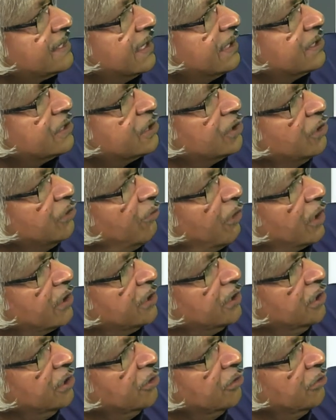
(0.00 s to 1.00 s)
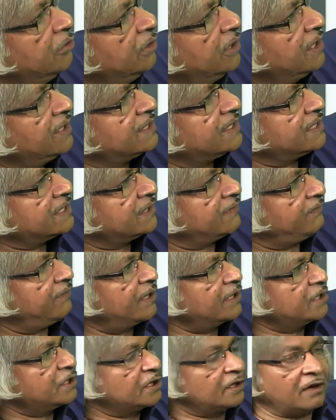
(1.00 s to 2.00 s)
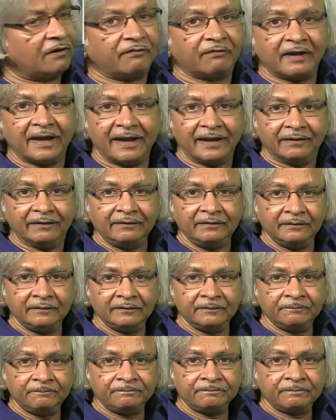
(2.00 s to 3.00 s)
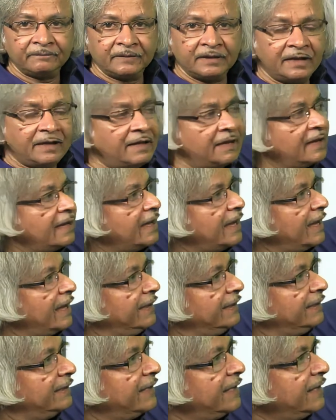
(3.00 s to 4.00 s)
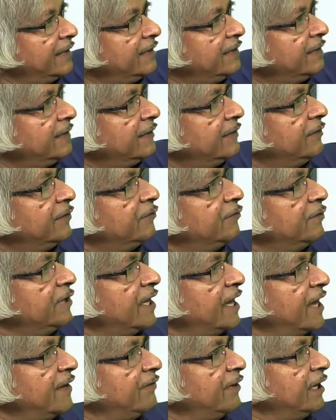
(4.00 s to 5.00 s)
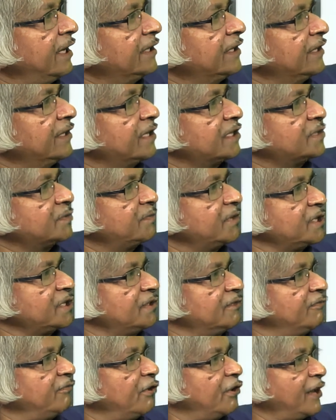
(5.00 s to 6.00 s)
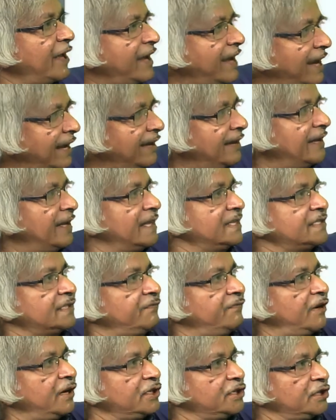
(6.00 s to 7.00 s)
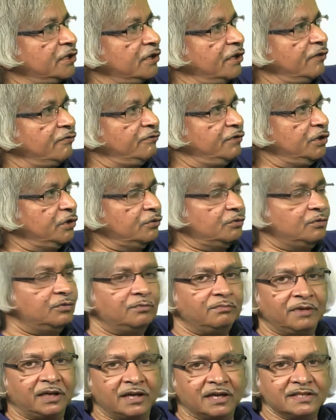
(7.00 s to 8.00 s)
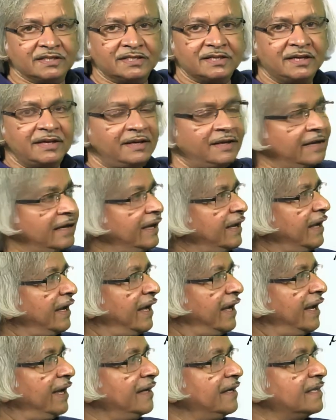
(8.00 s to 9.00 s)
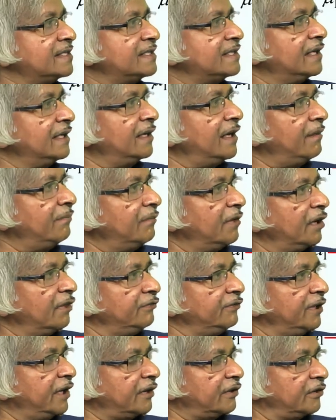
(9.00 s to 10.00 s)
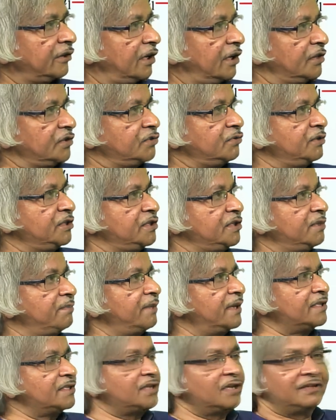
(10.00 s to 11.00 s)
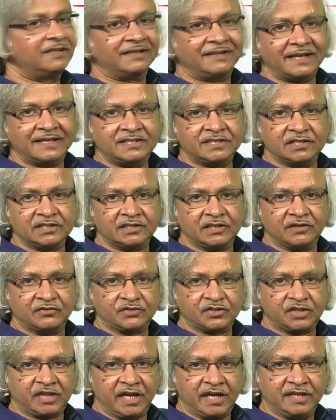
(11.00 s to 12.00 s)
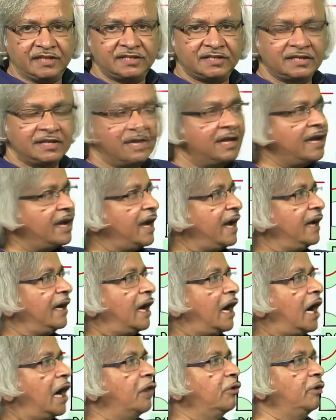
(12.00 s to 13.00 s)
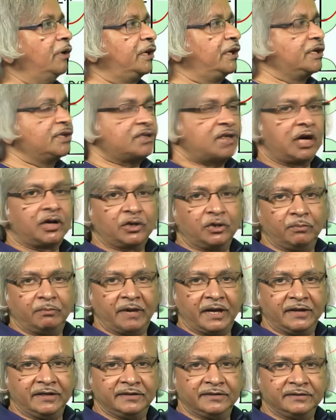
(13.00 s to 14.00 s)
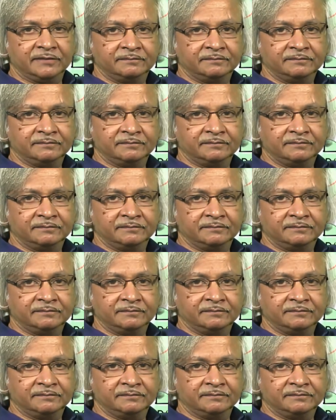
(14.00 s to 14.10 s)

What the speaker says: tells you what U is as a function of N, and then we have another expression for N as a function of U, because N is the number of electrons, which depends on the density of states and how it is occupied.